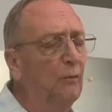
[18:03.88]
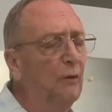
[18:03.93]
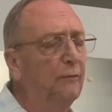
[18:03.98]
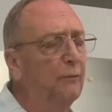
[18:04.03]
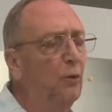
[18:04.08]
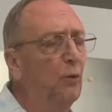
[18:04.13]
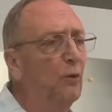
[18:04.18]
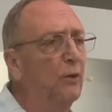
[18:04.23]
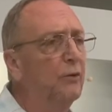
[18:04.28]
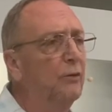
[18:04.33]

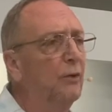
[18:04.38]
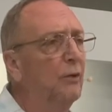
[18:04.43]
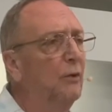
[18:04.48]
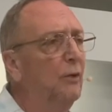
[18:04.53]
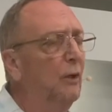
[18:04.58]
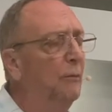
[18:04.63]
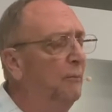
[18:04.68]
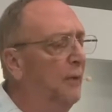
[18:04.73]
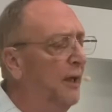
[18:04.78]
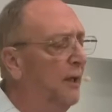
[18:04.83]
of torture
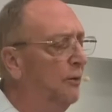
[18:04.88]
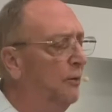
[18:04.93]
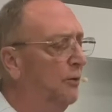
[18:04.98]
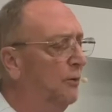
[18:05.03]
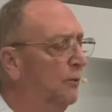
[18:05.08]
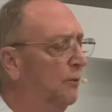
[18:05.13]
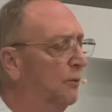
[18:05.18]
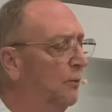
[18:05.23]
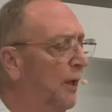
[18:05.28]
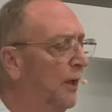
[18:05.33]
a man
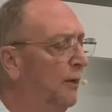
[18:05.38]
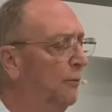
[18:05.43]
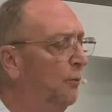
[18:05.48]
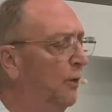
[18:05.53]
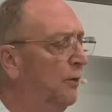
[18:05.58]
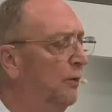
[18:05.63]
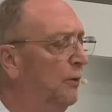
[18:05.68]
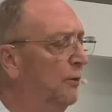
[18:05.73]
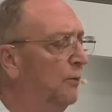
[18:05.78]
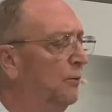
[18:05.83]
knew,
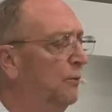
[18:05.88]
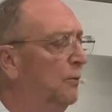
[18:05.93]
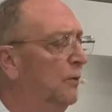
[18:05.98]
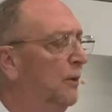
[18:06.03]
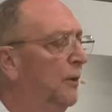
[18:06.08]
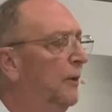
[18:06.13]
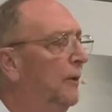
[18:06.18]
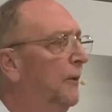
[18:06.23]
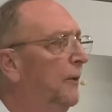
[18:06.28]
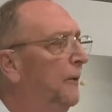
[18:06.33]
anyone
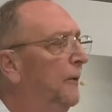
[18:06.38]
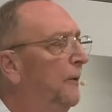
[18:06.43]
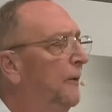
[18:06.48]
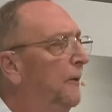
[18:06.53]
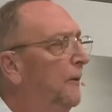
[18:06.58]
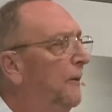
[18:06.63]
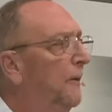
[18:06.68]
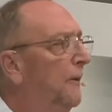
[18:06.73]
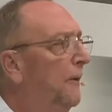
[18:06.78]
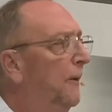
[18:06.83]
knew.
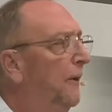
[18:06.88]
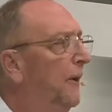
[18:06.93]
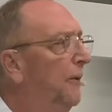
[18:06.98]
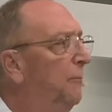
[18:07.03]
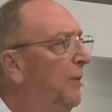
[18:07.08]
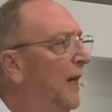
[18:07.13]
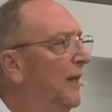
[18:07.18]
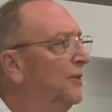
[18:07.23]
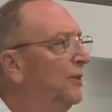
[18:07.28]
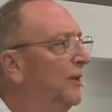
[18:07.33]
I
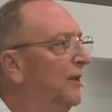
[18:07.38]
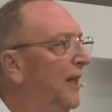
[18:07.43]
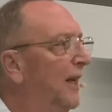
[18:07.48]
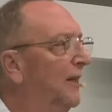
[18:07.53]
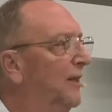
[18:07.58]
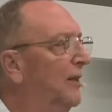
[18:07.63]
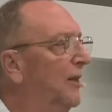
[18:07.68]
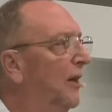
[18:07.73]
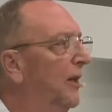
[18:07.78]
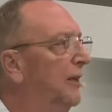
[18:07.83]
imagine
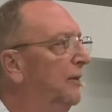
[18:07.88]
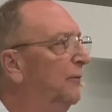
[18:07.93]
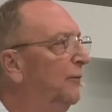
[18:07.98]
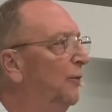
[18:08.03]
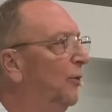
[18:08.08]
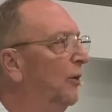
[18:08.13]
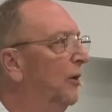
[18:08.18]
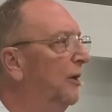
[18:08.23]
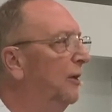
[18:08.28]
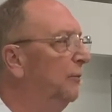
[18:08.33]
that night
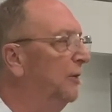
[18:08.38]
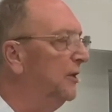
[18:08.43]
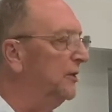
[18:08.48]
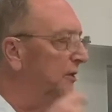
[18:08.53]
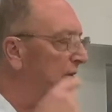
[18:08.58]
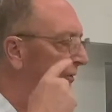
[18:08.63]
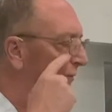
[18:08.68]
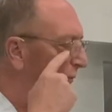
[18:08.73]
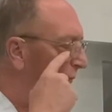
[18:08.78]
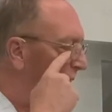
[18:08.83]
for him
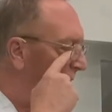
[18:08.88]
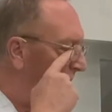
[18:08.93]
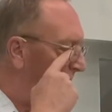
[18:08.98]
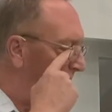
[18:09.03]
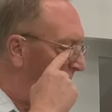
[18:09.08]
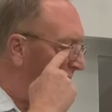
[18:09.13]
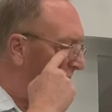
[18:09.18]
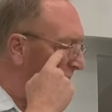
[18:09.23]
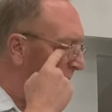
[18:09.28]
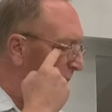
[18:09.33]
has
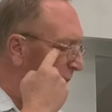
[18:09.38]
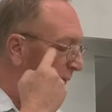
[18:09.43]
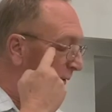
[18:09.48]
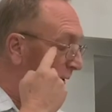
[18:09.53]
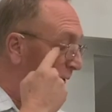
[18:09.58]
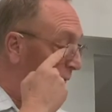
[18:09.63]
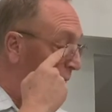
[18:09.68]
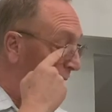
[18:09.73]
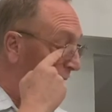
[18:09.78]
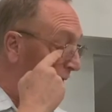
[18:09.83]
fled by
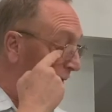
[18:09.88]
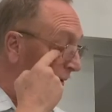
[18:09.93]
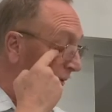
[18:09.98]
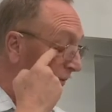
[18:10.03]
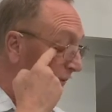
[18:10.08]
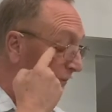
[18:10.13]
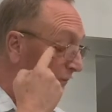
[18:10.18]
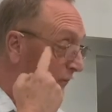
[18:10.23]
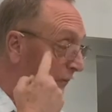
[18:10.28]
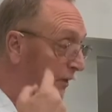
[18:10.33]
pretty quickly.
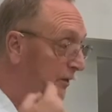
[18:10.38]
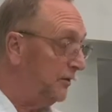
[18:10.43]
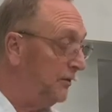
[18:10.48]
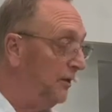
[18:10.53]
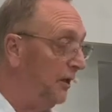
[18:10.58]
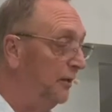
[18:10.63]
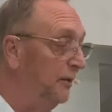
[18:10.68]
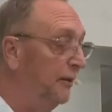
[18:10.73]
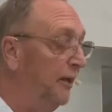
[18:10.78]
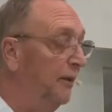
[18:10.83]
The
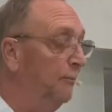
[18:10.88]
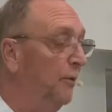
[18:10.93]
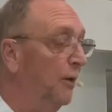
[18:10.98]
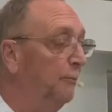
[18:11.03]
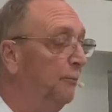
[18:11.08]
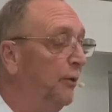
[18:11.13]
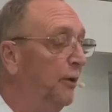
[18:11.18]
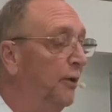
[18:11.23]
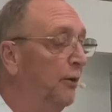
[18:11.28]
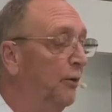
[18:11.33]
sun came
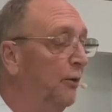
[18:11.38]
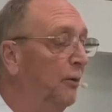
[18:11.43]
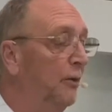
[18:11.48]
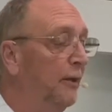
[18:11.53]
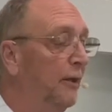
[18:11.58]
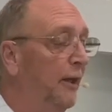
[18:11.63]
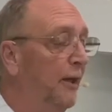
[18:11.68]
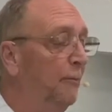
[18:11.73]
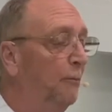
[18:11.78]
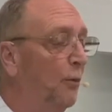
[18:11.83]
up pretty
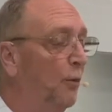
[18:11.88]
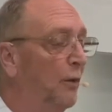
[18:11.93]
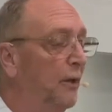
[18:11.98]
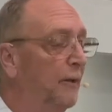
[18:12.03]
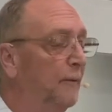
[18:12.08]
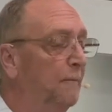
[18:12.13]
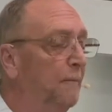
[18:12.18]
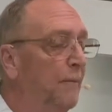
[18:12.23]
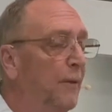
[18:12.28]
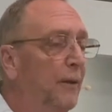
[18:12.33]
early that
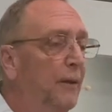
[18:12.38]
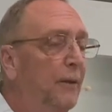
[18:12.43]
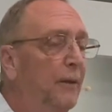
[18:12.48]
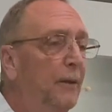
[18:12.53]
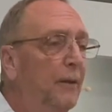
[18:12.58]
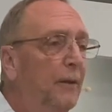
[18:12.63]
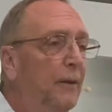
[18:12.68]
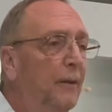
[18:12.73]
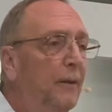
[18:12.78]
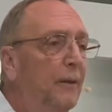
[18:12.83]
morning.
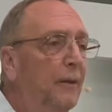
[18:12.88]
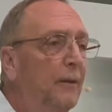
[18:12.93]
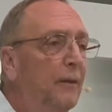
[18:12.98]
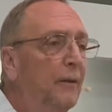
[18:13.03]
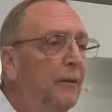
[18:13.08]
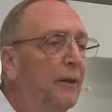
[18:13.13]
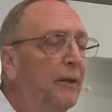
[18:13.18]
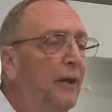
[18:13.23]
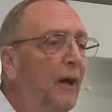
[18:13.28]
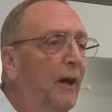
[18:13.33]

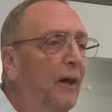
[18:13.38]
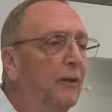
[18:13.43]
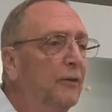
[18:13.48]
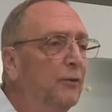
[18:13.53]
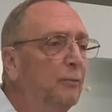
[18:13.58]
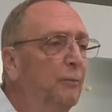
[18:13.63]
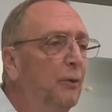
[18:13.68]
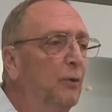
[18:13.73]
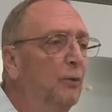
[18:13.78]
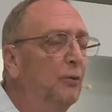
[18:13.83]
The
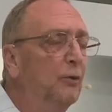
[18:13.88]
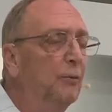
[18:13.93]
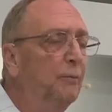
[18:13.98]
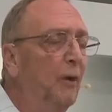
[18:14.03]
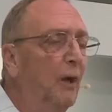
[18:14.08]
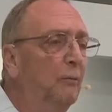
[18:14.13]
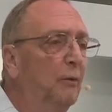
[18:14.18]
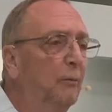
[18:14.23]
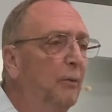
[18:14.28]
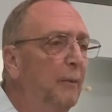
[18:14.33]
guard's boots
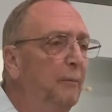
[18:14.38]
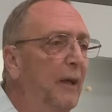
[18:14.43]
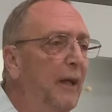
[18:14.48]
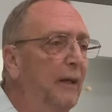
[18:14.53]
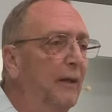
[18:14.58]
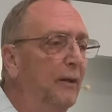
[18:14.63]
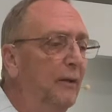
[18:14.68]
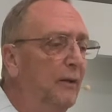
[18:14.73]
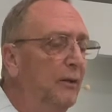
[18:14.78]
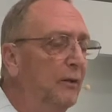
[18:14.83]
probably
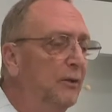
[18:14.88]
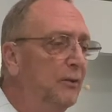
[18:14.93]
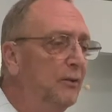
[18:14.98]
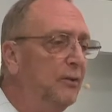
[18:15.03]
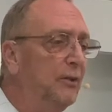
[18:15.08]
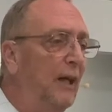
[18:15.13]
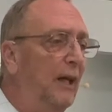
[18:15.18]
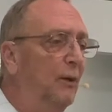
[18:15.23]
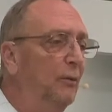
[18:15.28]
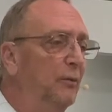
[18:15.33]
made a
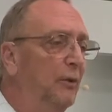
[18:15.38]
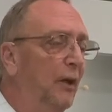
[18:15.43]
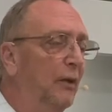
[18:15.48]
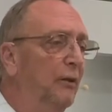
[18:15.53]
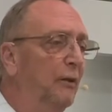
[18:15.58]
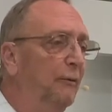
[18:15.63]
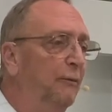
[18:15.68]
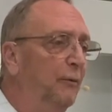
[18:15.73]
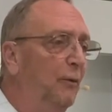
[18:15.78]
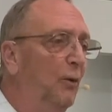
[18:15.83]
sound
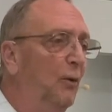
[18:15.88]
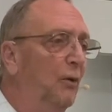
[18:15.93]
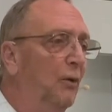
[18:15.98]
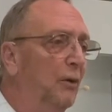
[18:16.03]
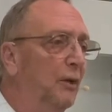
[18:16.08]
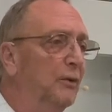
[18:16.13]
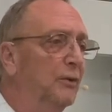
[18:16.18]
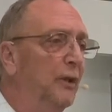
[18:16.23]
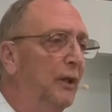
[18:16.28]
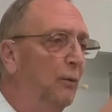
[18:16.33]
on the
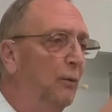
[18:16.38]
floor as they